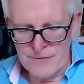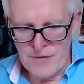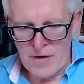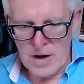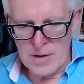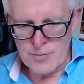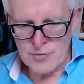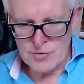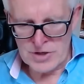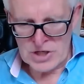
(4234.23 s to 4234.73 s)

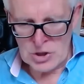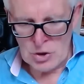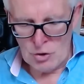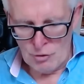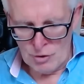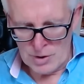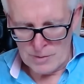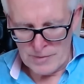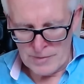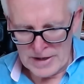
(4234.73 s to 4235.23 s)
vibrant
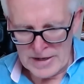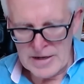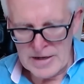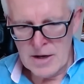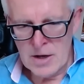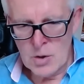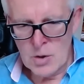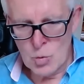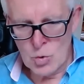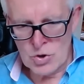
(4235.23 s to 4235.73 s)
economy
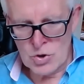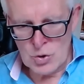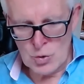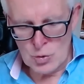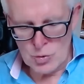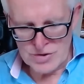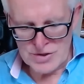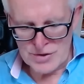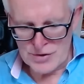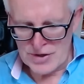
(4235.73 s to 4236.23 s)
will
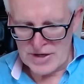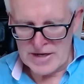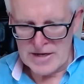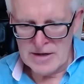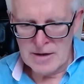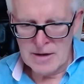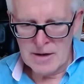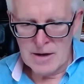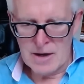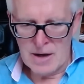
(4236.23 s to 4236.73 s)
cause the
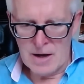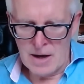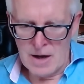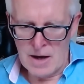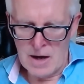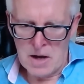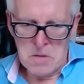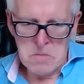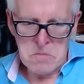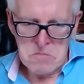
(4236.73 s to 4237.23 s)

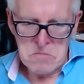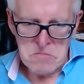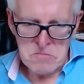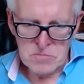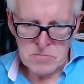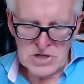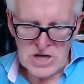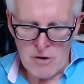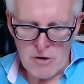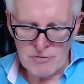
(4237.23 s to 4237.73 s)
uh,
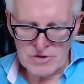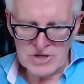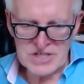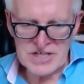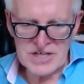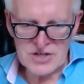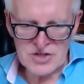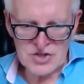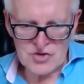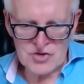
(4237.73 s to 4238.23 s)

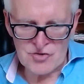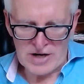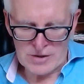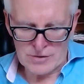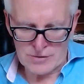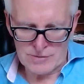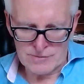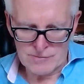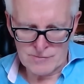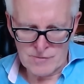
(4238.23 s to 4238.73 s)
currency to
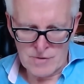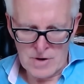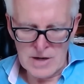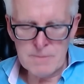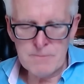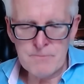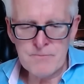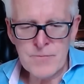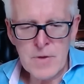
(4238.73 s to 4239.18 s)
strengthen, right?